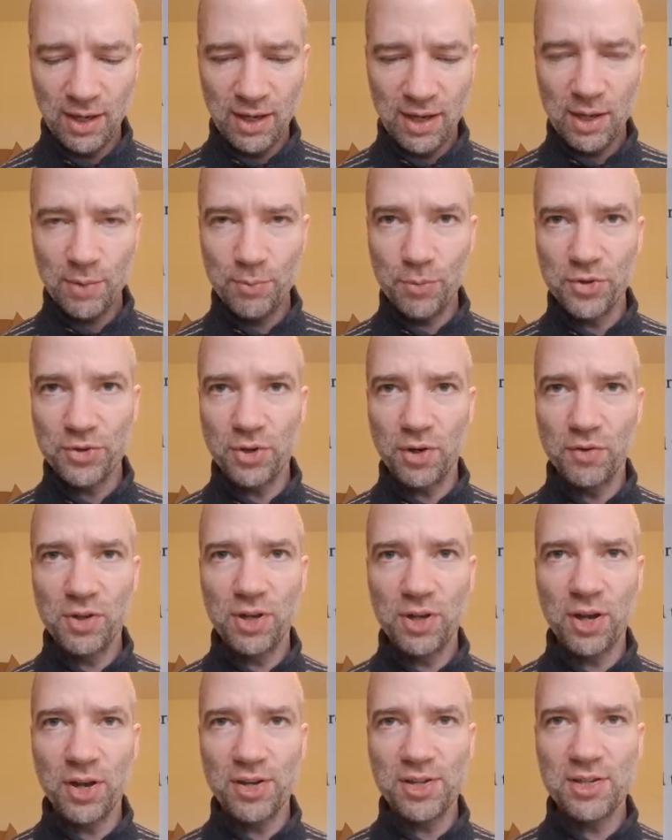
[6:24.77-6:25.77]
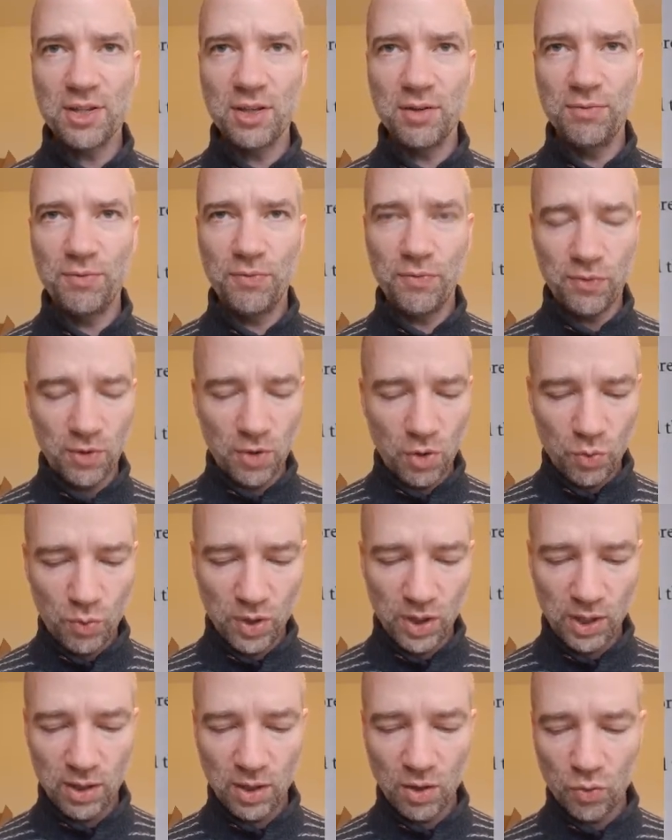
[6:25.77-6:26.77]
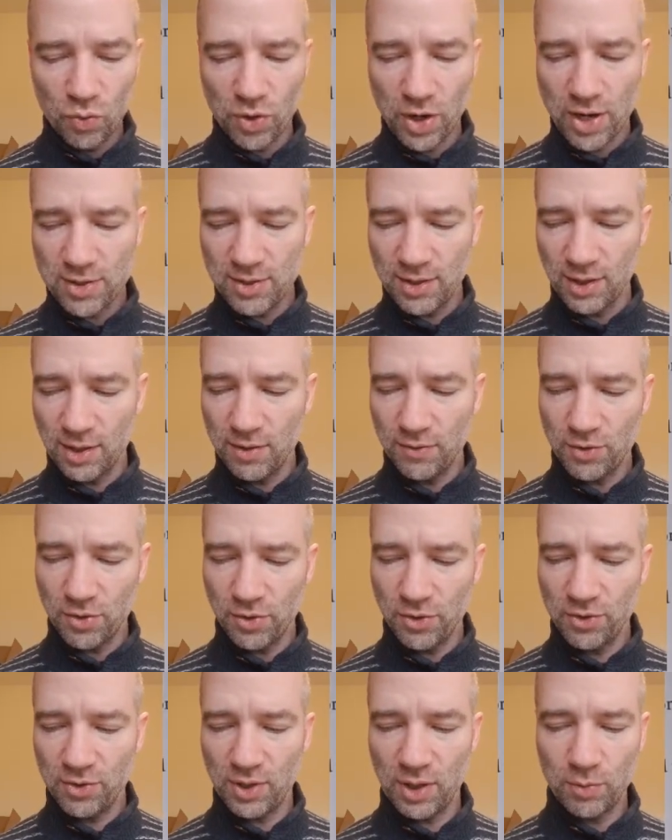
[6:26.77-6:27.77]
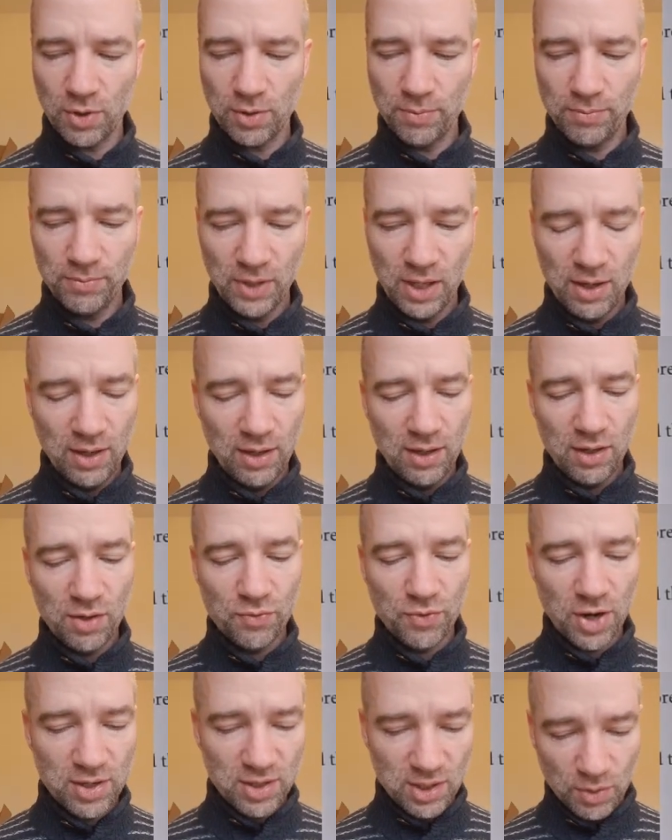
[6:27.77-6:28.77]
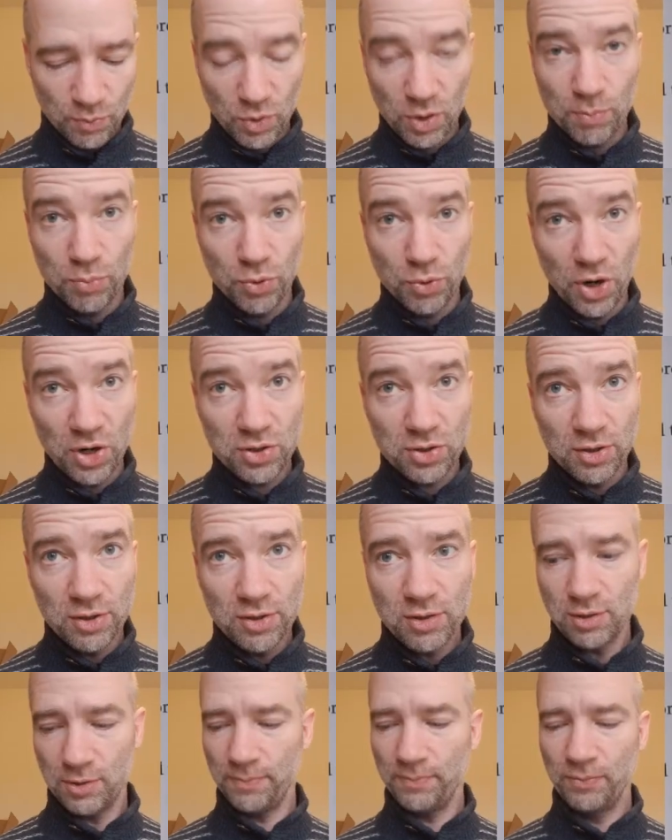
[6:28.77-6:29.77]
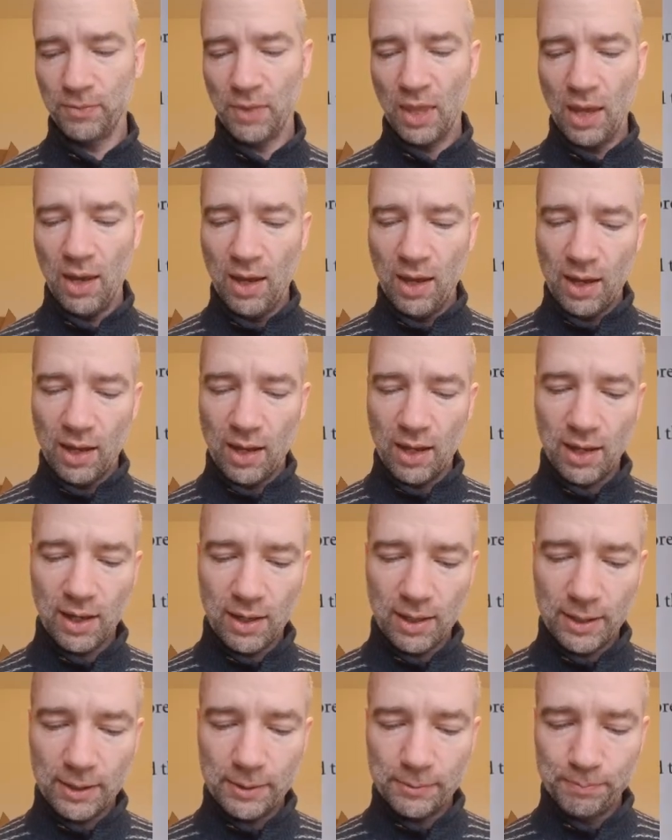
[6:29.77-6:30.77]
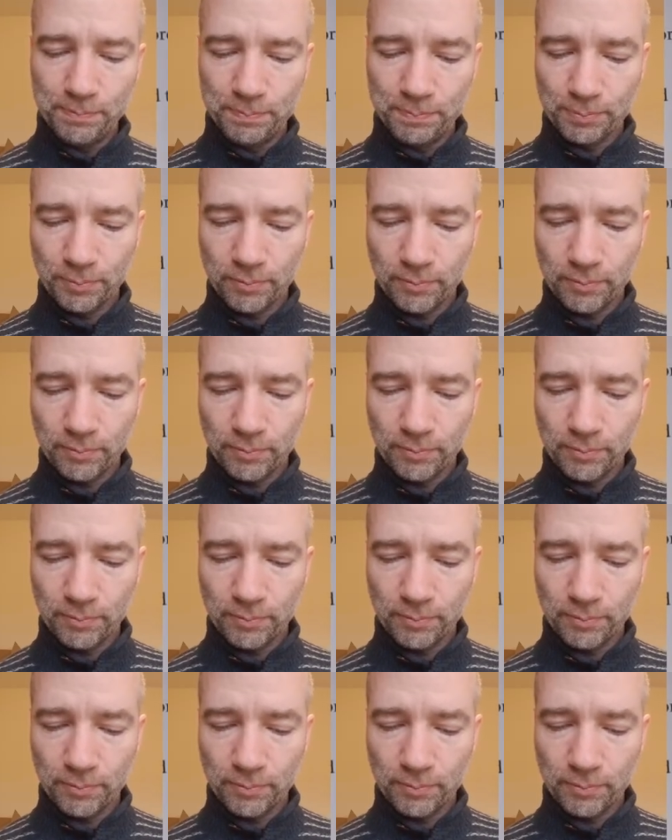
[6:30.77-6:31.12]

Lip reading: a more sort of cursive, flowy writing. Of course, they were writing with brushes, where